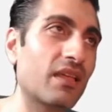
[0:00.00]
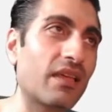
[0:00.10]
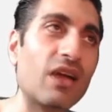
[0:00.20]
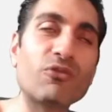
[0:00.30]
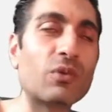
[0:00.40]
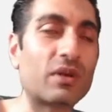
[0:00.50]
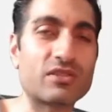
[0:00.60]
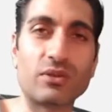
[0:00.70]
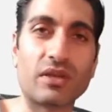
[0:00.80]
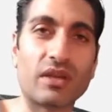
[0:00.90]

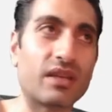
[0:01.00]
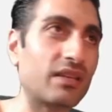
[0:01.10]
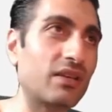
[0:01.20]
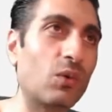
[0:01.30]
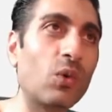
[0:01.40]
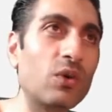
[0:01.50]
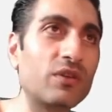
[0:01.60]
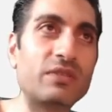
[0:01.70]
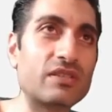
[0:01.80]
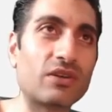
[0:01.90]
Everyone's looking at it. All
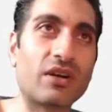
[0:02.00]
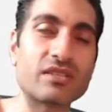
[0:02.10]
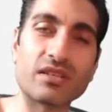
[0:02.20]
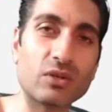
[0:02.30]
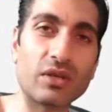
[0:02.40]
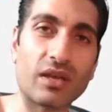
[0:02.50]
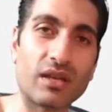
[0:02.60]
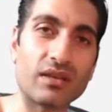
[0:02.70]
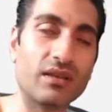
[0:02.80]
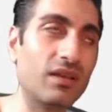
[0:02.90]
of these guys are looking at
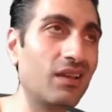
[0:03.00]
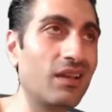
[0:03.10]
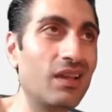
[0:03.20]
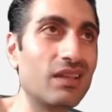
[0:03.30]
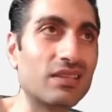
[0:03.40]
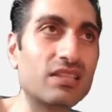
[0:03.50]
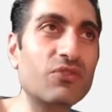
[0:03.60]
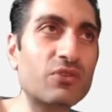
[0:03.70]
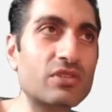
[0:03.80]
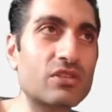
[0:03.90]
it. The
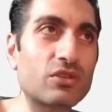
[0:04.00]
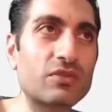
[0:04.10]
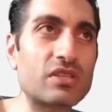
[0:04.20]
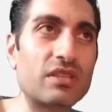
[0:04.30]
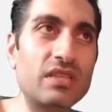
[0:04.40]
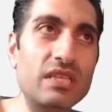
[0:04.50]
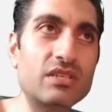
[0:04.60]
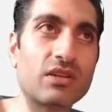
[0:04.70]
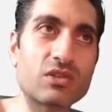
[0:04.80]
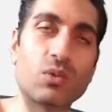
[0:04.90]
difference is obviously these
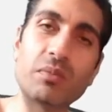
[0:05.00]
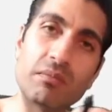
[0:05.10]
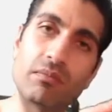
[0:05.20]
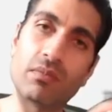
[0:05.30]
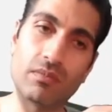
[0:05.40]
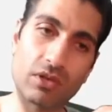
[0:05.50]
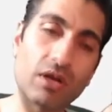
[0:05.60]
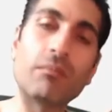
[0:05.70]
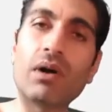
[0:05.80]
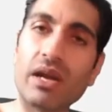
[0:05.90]
guys will be
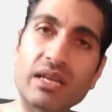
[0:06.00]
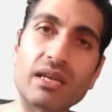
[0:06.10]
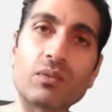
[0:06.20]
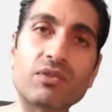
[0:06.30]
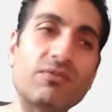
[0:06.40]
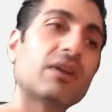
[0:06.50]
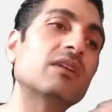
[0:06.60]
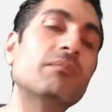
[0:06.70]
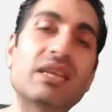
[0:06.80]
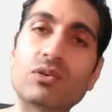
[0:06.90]
combining it with
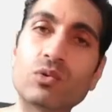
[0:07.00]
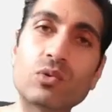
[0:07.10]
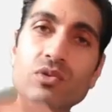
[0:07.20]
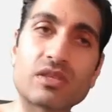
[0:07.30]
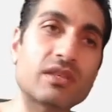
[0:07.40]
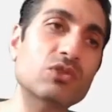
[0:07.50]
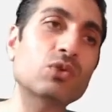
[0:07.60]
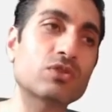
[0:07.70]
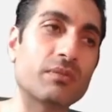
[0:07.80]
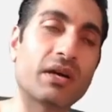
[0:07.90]
fundamentals, as I
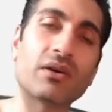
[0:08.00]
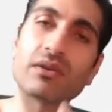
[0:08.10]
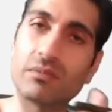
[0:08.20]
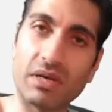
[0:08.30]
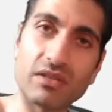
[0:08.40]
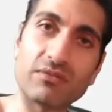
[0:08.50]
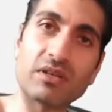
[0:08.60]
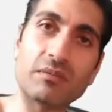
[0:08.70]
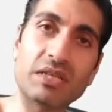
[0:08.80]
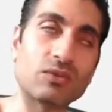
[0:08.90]
talked about the
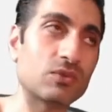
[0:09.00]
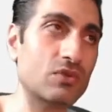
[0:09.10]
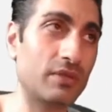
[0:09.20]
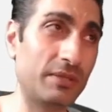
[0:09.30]
fundamentals.